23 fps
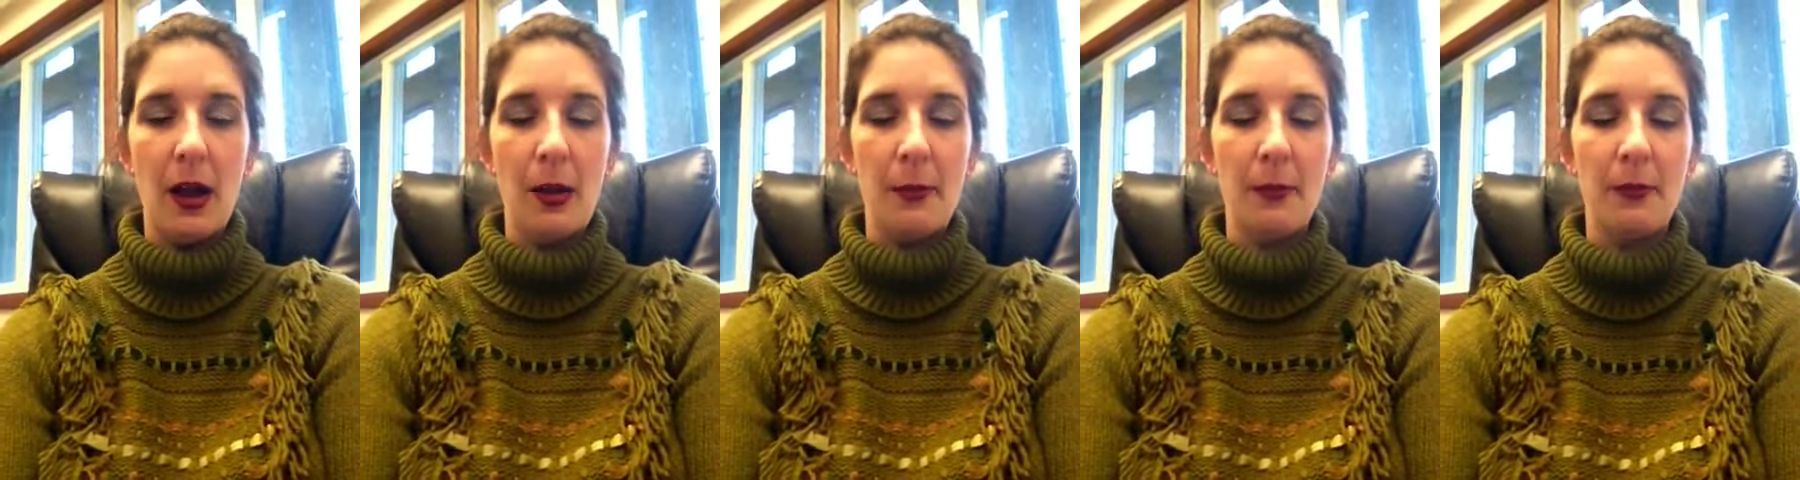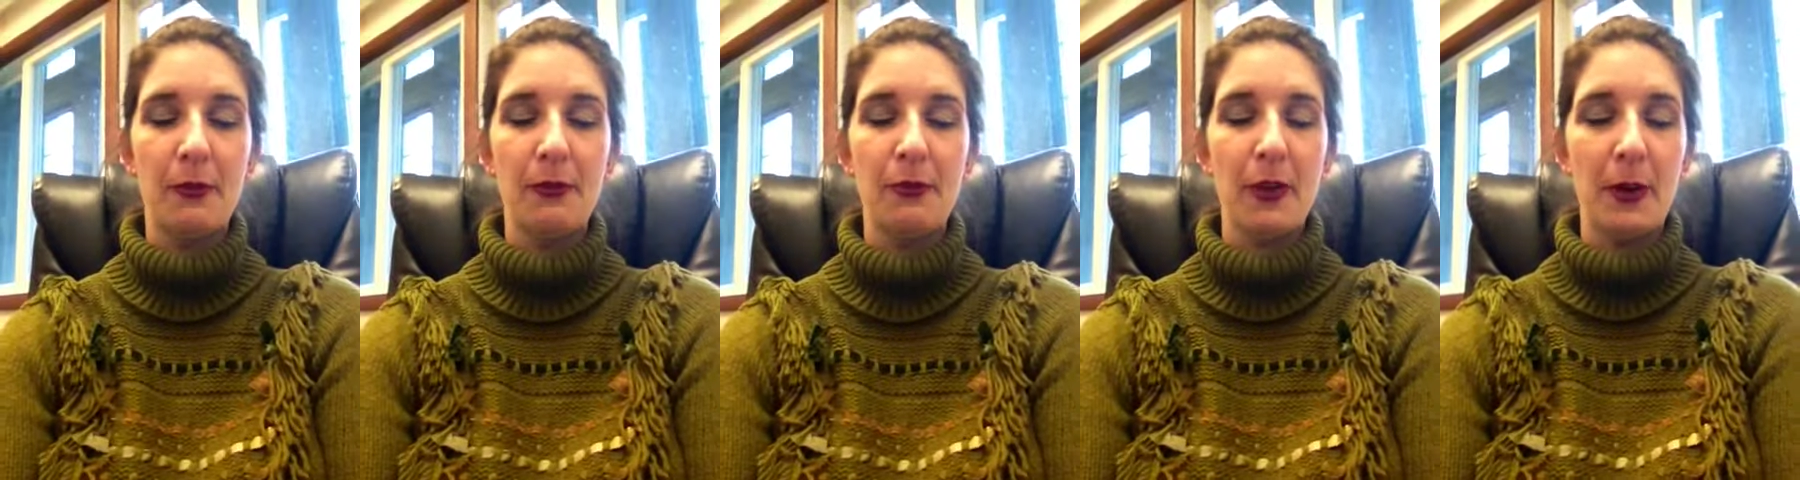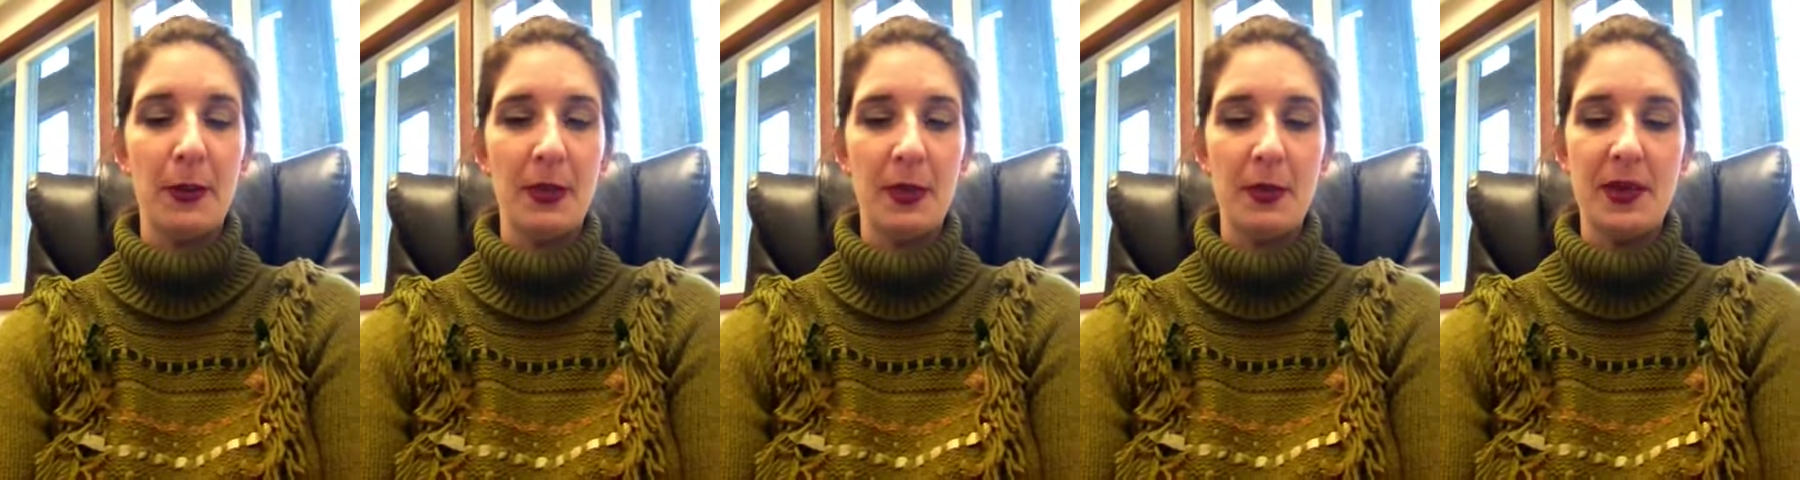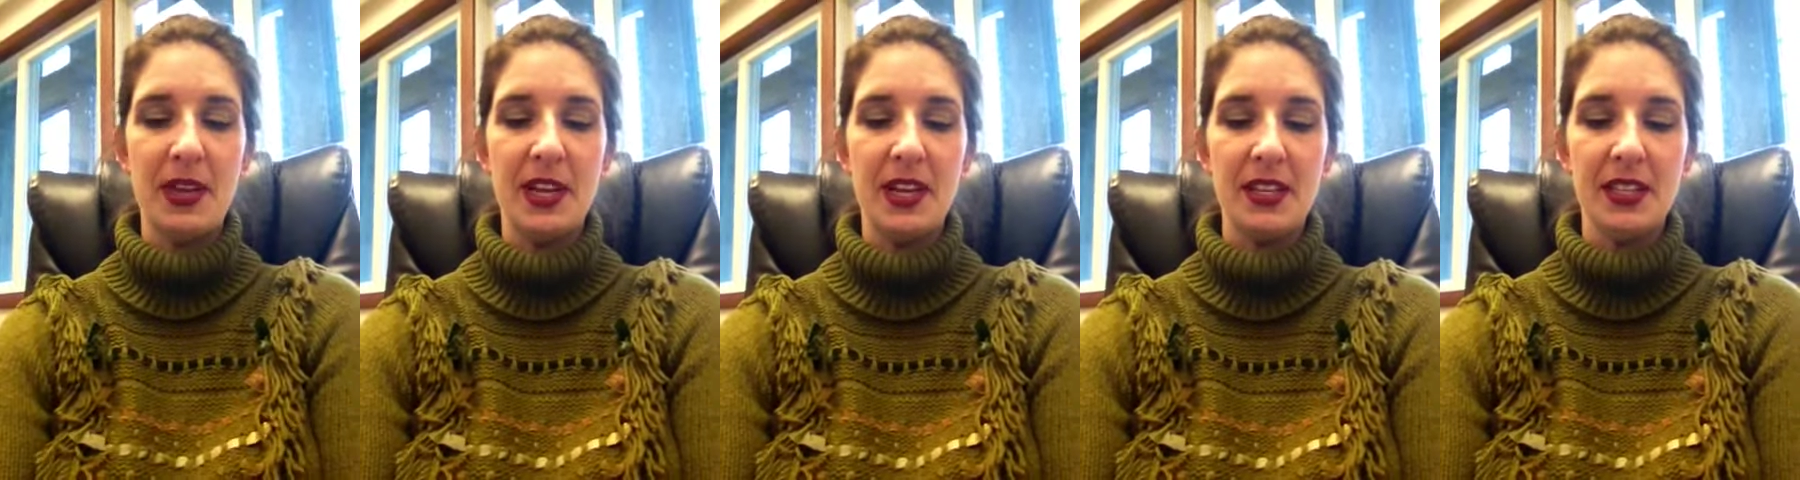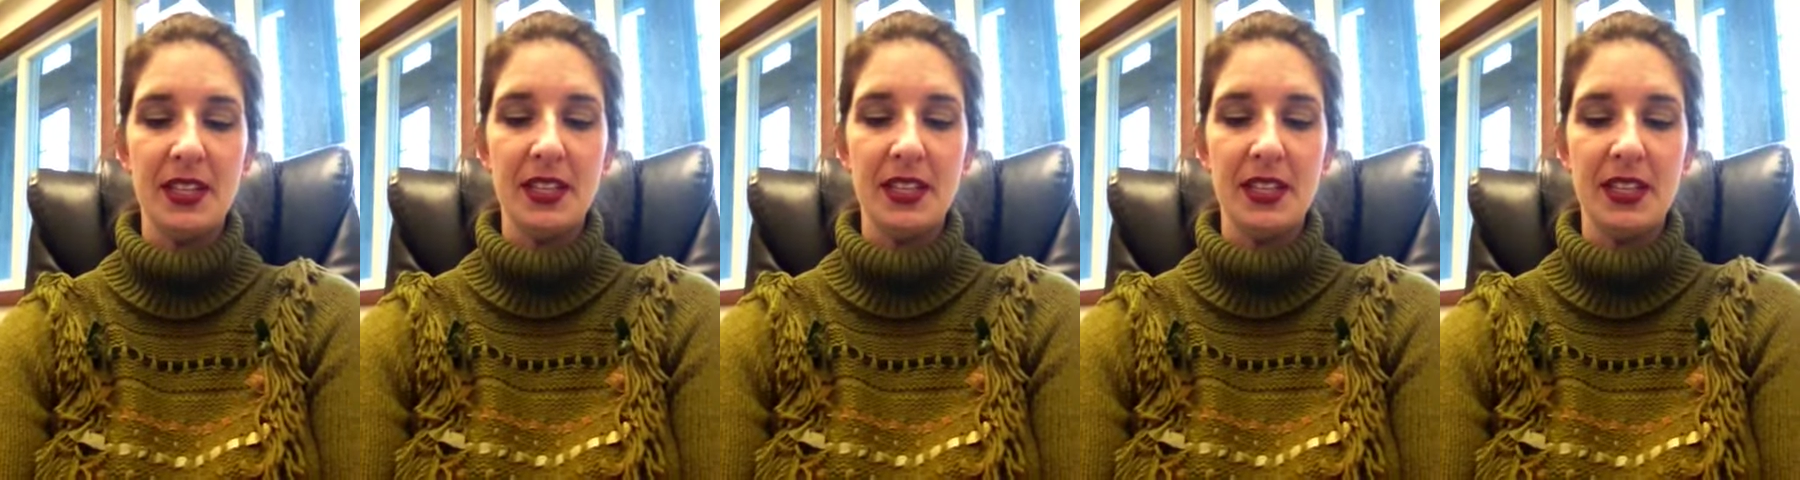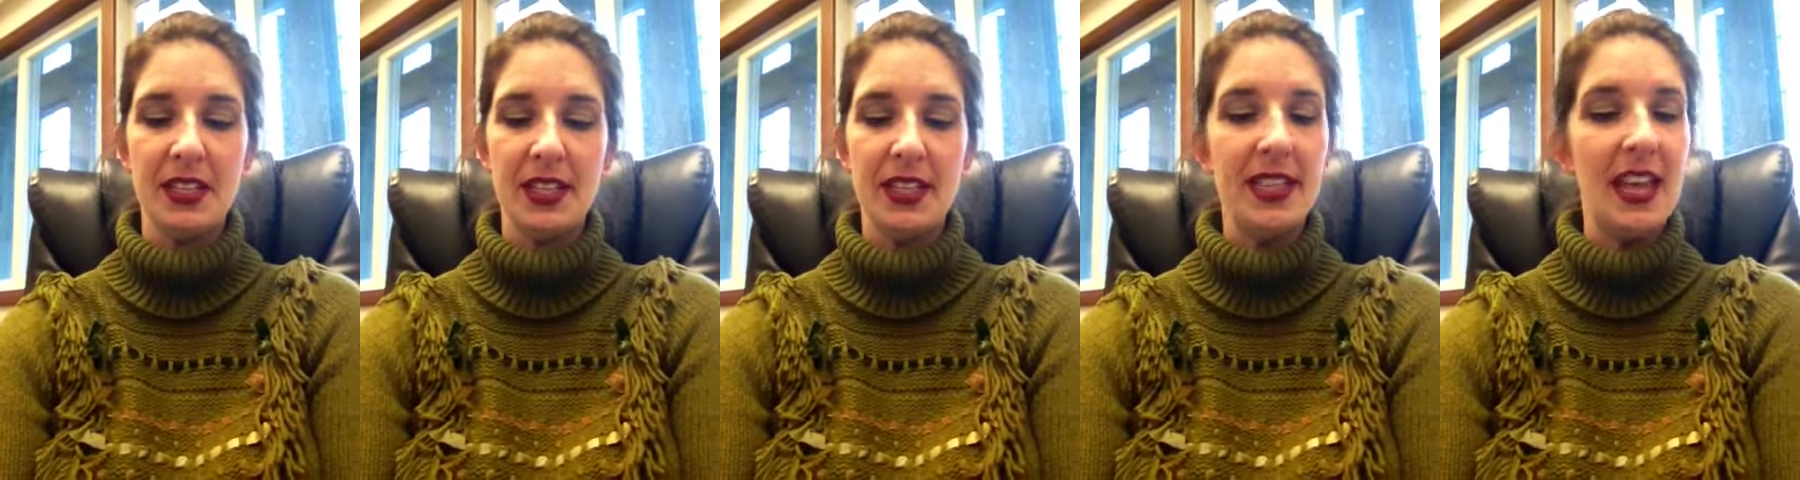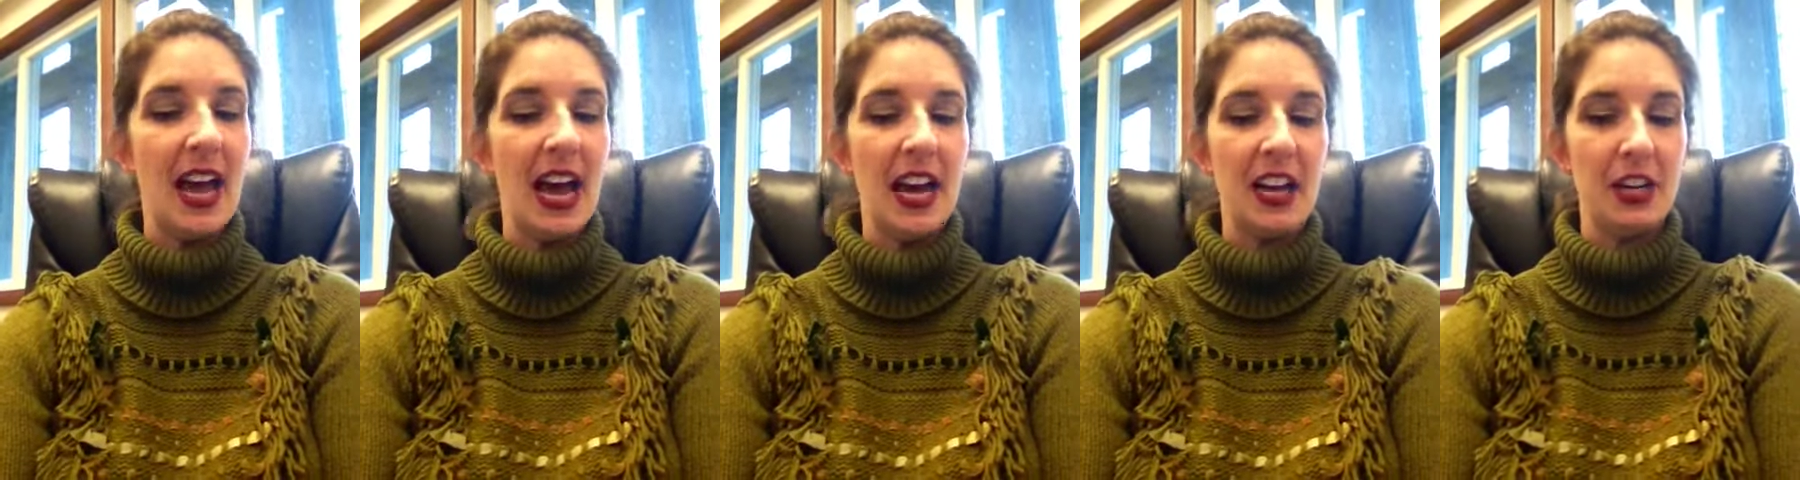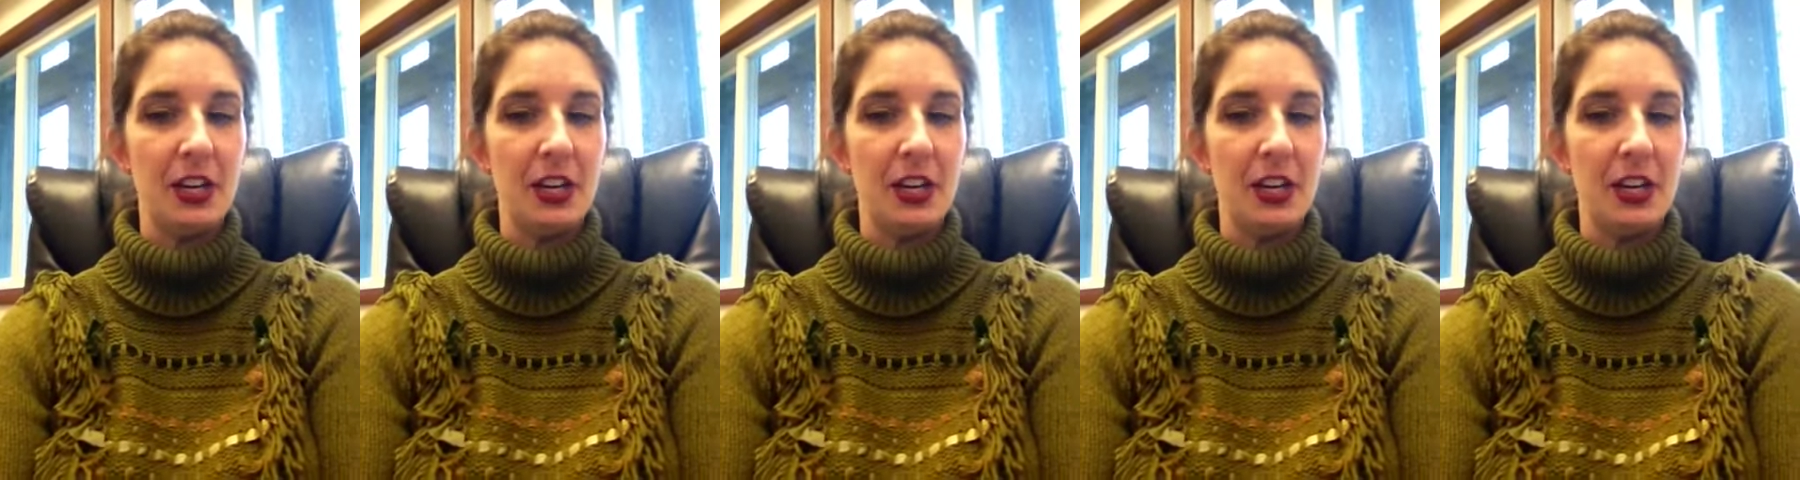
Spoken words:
from the pieces that